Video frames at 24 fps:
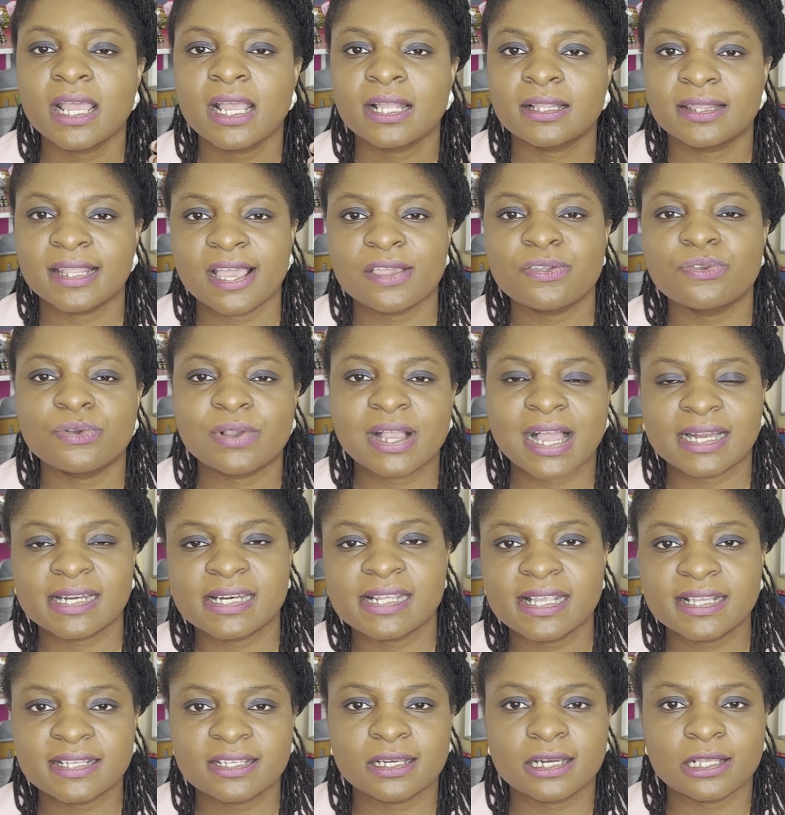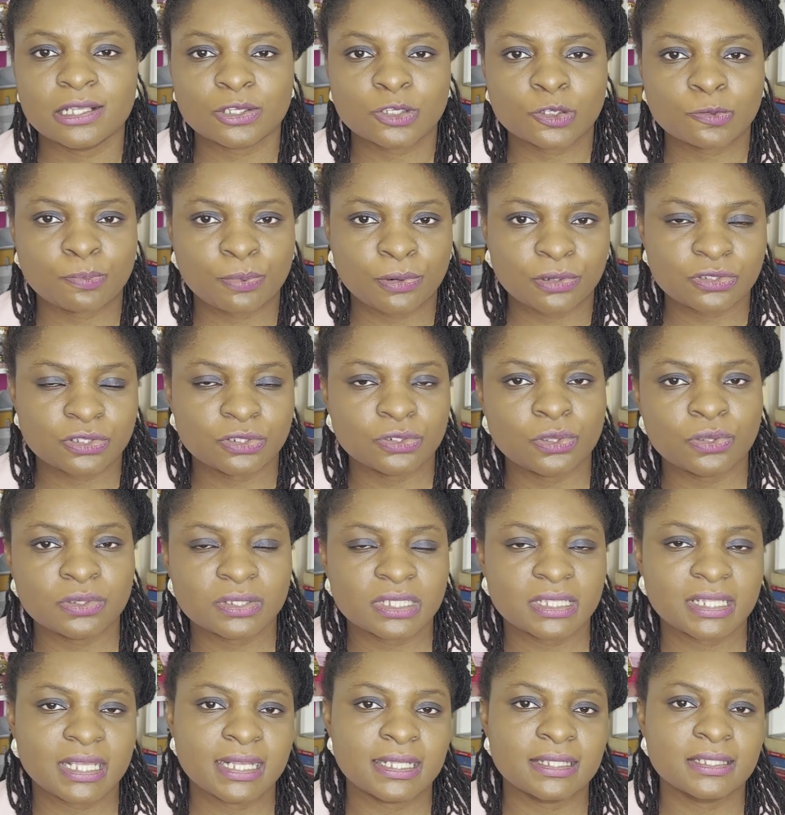then you can easily spot those
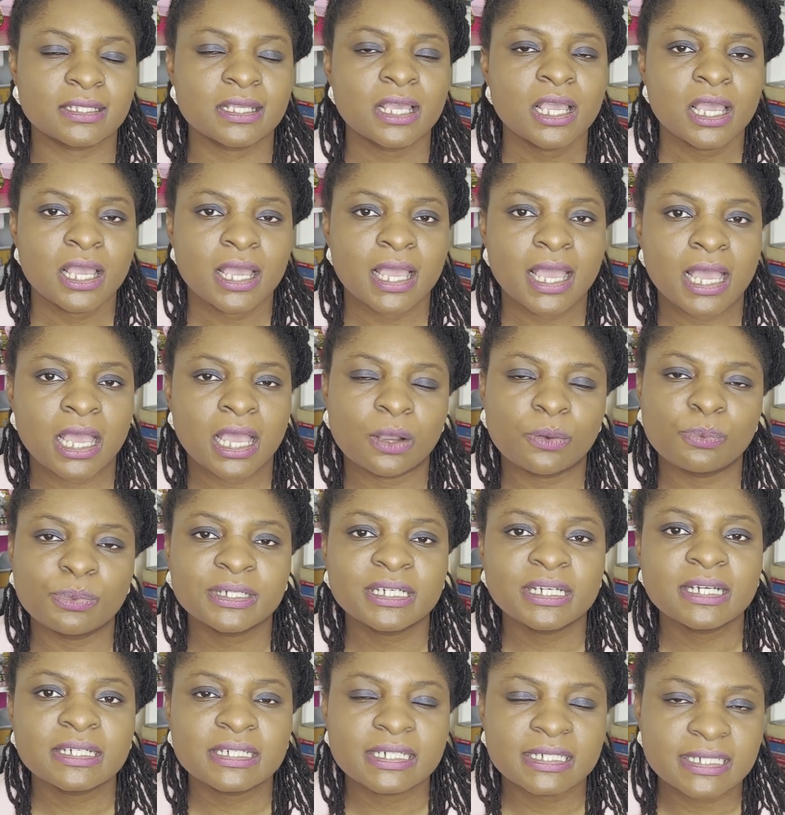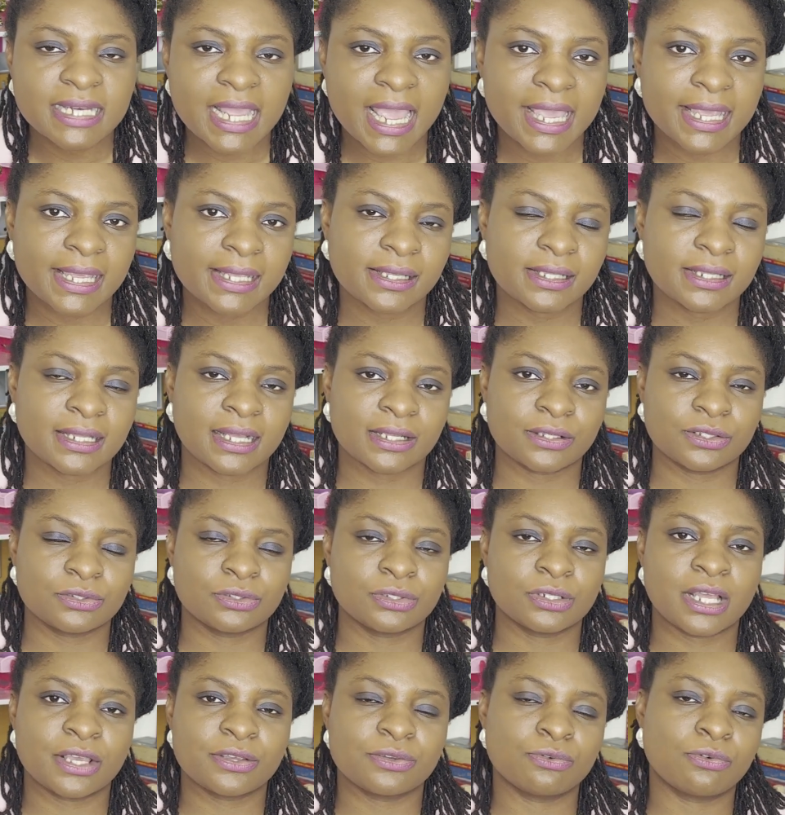things within the day
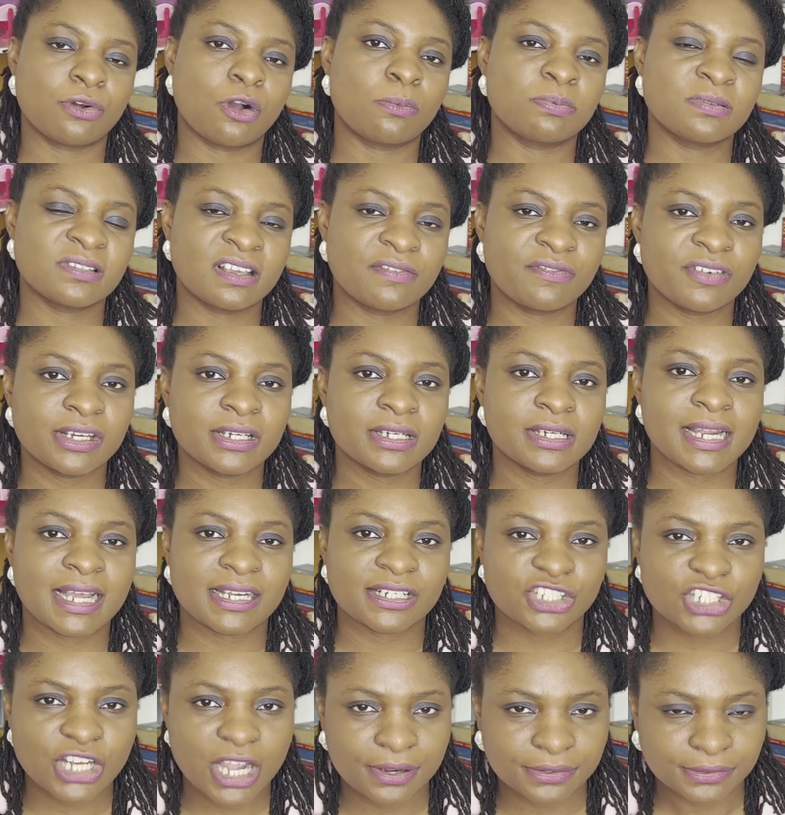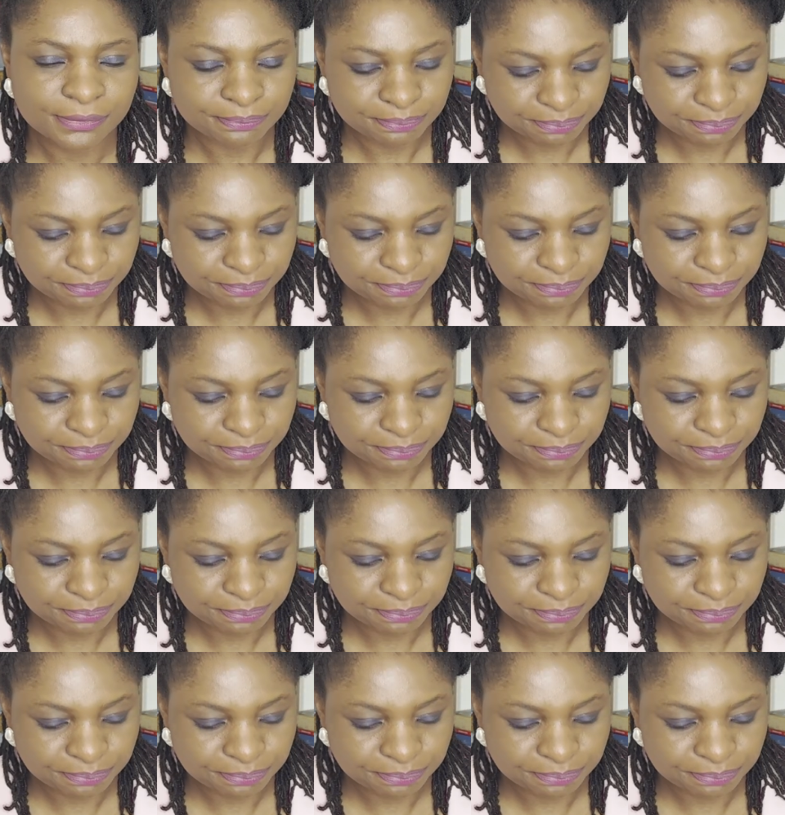that you're observing that child.